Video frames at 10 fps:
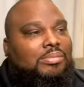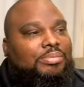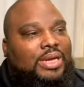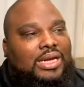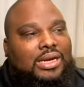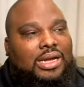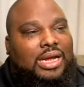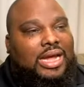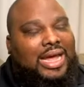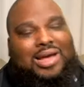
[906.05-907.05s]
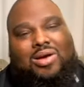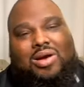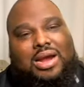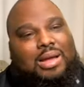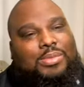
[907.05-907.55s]
But at
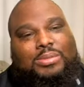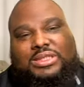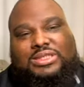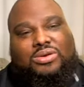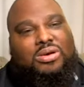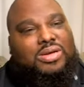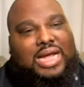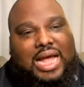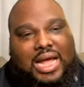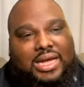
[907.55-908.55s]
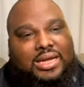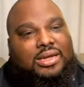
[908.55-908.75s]
heart, I'm a Maduro guy.